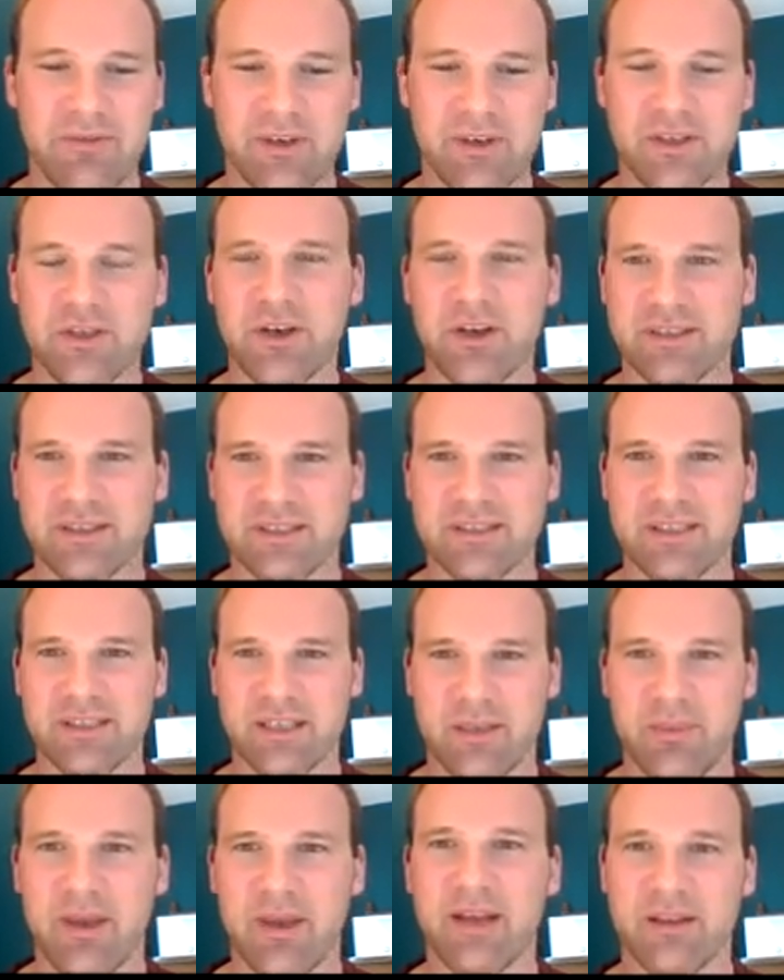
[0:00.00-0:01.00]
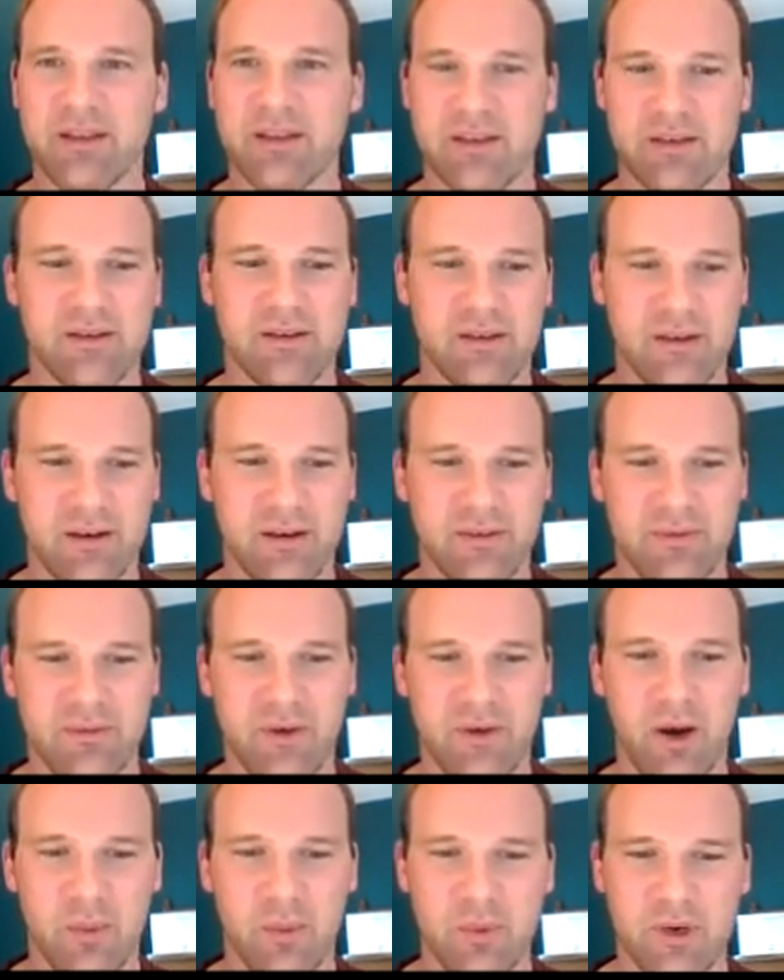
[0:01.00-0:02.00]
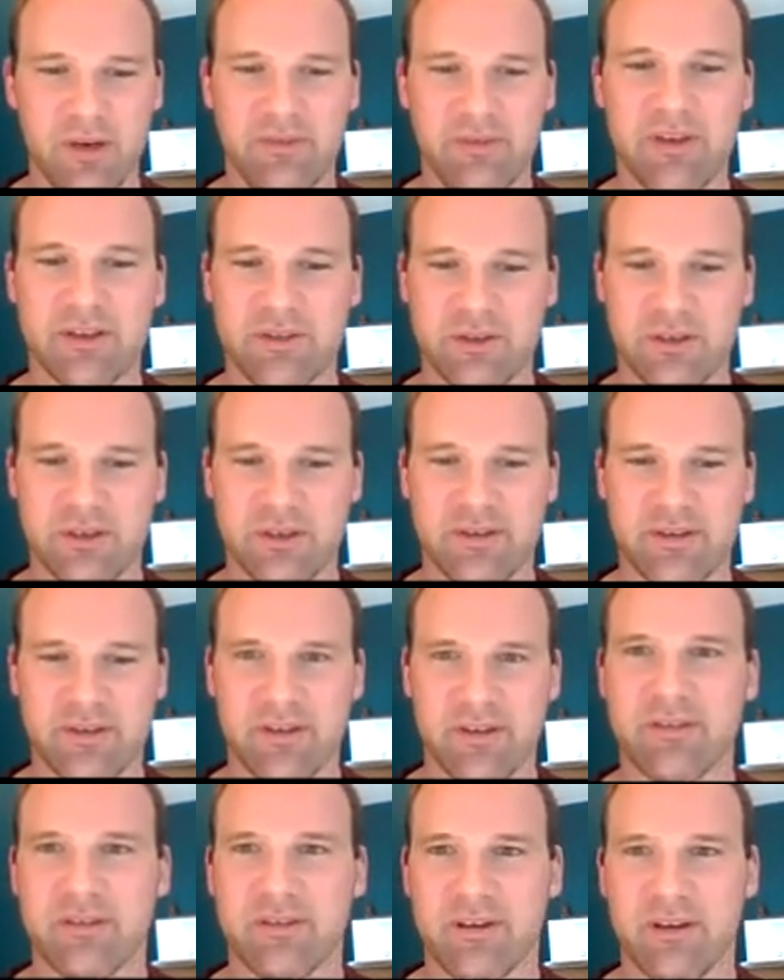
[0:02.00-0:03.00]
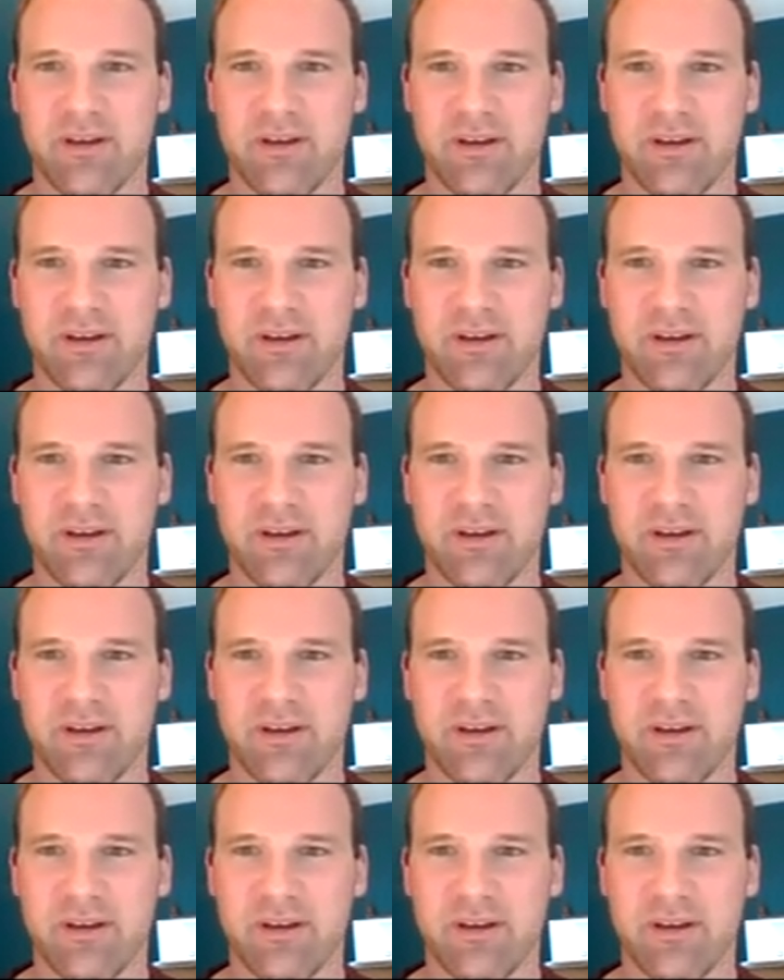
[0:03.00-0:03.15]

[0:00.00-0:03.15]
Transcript: Every choice is independent of all previous choices.